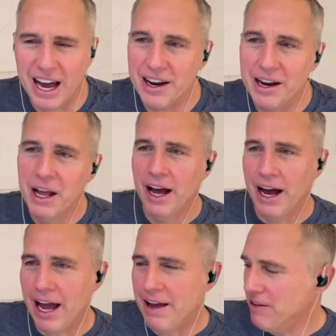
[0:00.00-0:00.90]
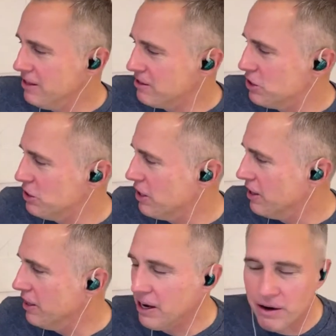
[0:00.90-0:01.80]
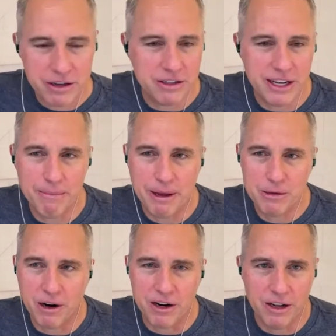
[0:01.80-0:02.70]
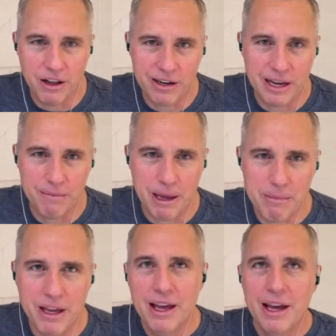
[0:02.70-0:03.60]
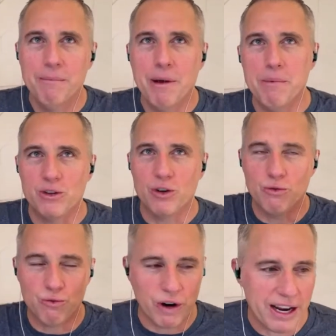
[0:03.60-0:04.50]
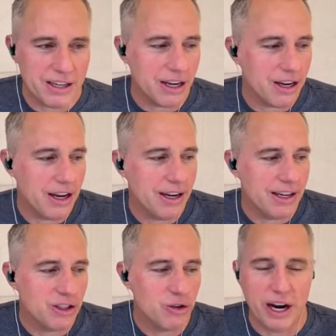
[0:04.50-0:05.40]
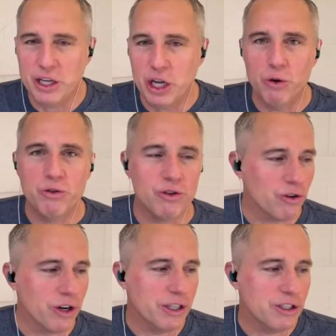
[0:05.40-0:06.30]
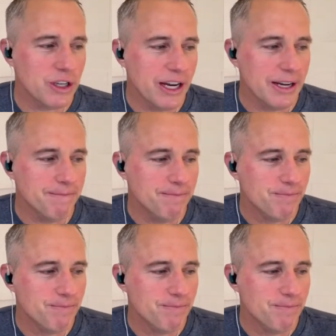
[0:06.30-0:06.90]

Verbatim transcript: I, didn't. I haven't listened to the lyrics of Dead Man's Party in a long time. Maybe maybe it's grand uh, it's grandiose or, or it's um,